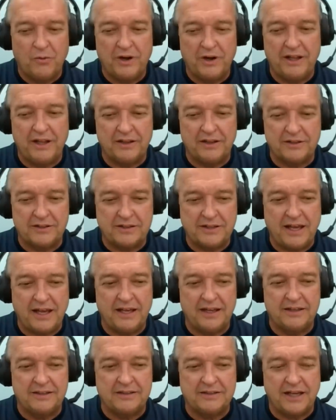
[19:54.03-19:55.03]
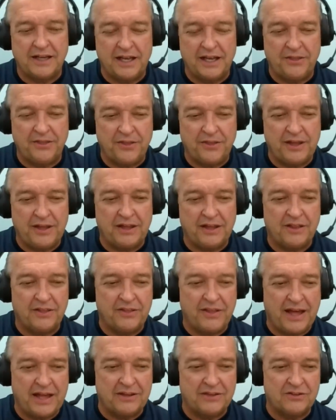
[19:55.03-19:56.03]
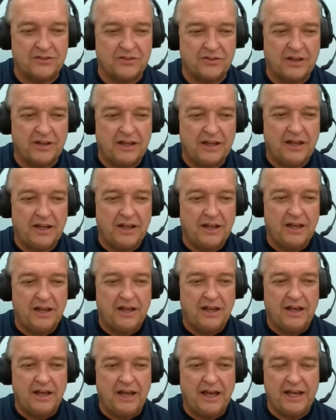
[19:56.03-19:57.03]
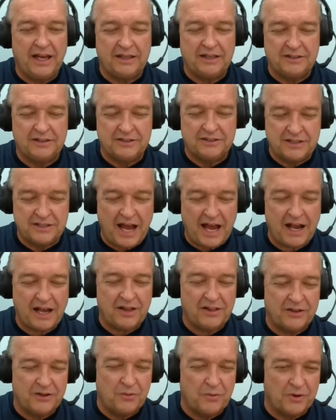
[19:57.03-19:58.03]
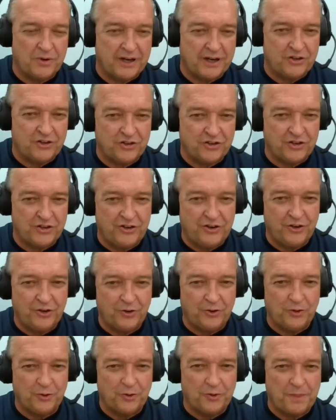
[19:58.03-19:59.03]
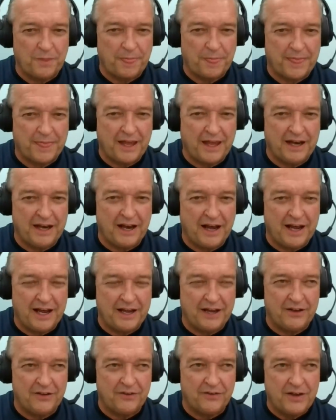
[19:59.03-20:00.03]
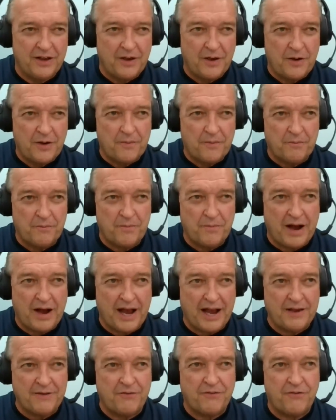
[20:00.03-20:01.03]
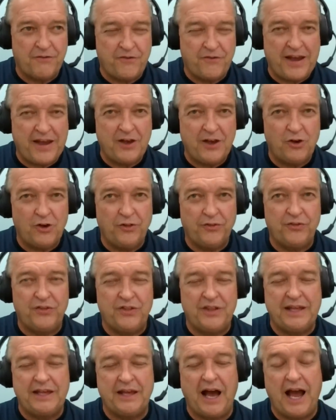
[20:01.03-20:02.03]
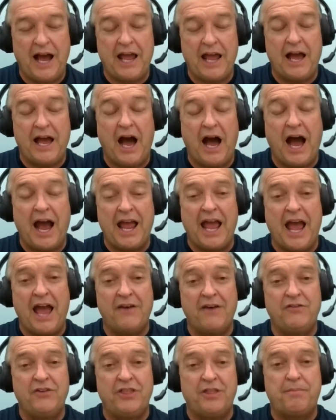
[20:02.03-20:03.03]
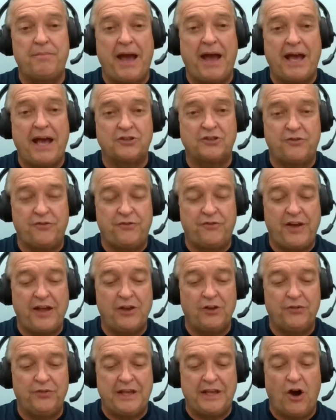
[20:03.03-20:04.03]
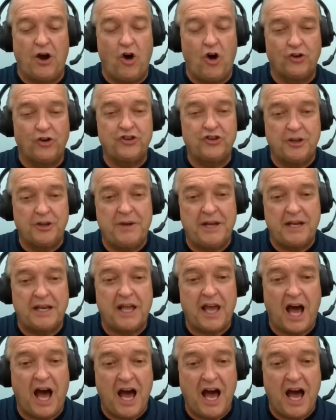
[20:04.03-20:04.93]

what it says, I think that's exactly what I should do. And I have in the past failed the ultimate